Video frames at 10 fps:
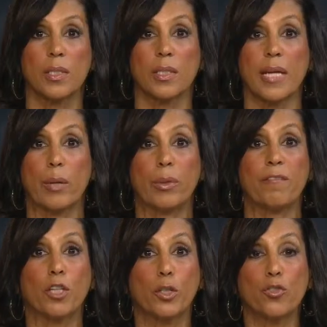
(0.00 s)
Today,
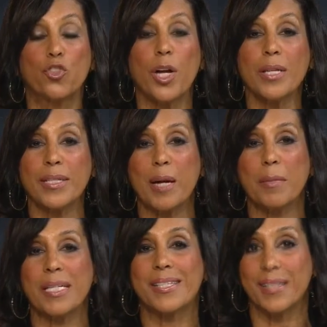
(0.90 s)
we've learned just how
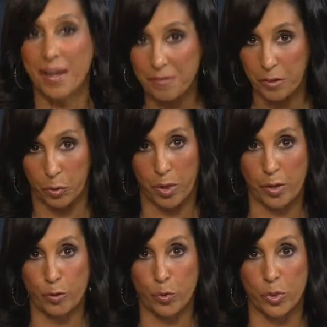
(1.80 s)
many seventh
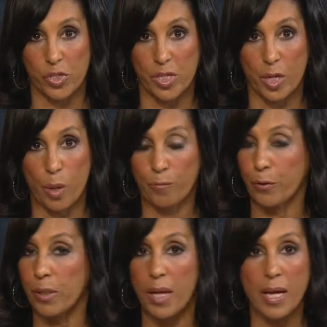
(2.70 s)
graders were sent home
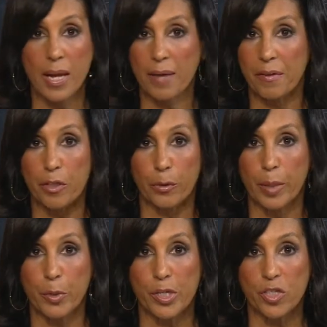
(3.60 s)
for not having their
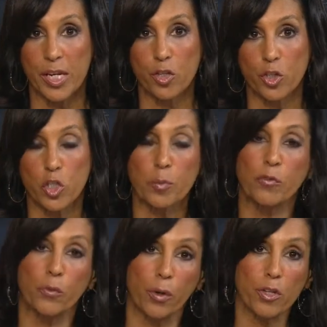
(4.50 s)
immunizations
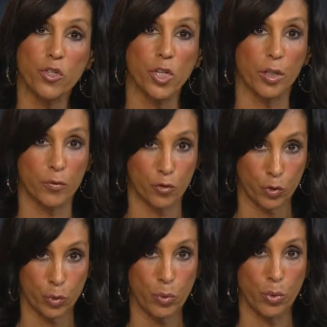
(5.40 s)
before the start of
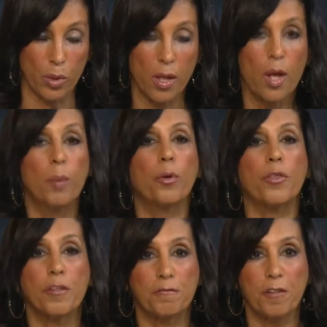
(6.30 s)
school.
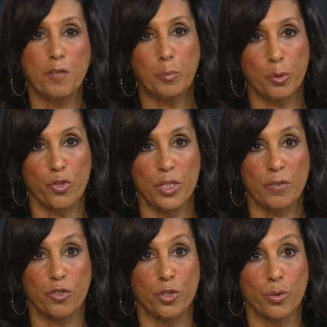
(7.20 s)
More than
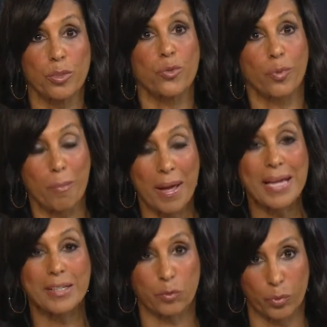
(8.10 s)
50% of students
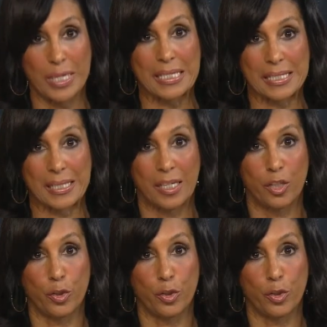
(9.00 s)
remain at risk.